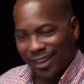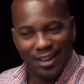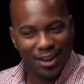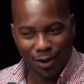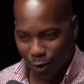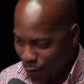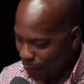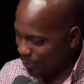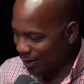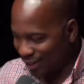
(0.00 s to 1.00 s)
Yeah,
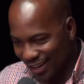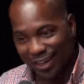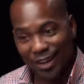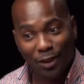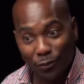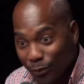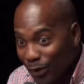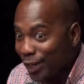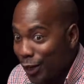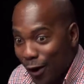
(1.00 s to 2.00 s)
Kobe. And they
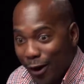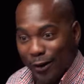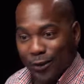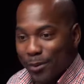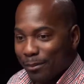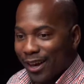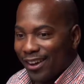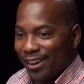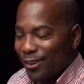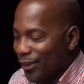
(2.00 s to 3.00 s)
really argue about
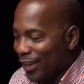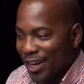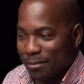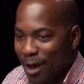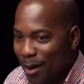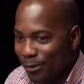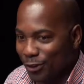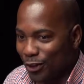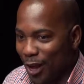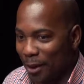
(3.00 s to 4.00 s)
it. Go to any
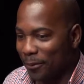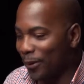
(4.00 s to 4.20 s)
barbershop.